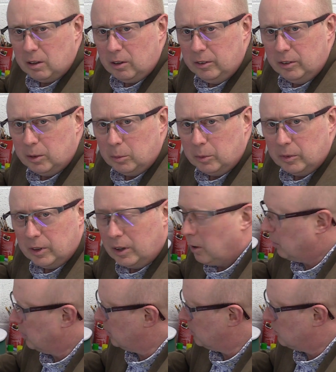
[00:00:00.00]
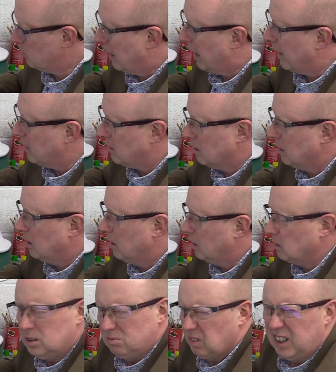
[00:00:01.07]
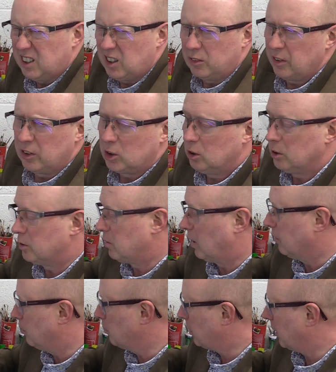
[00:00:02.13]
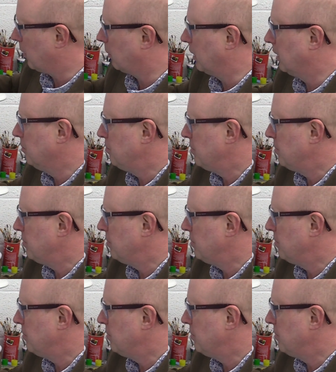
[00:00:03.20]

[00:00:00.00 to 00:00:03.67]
Honda with the orange red, and I don't think the colour's relevant, by the way,